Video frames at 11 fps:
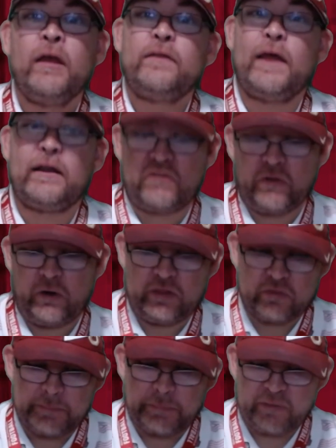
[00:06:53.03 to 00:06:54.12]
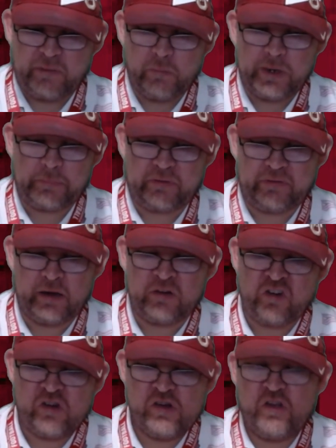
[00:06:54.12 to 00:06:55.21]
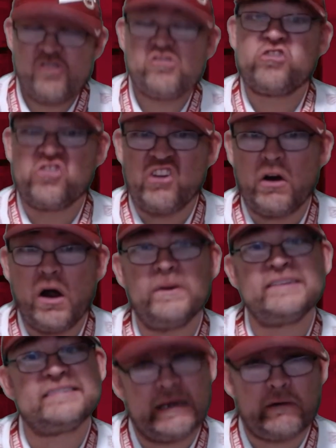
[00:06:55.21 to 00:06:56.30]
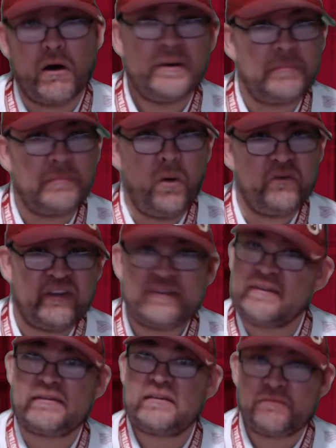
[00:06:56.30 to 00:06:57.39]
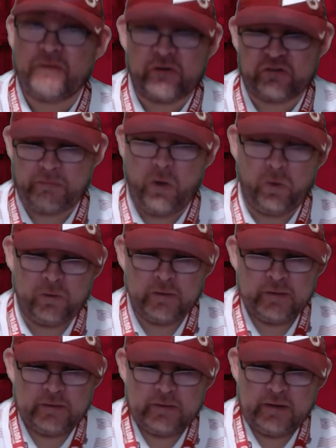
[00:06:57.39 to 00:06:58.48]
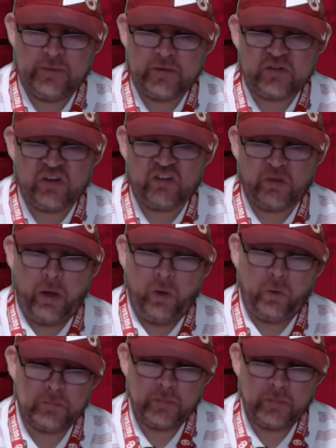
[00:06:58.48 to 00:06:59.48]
That is 33% winning percentage. 0-0 in bowls. This is his first bowl in the Cheez-It Bowl.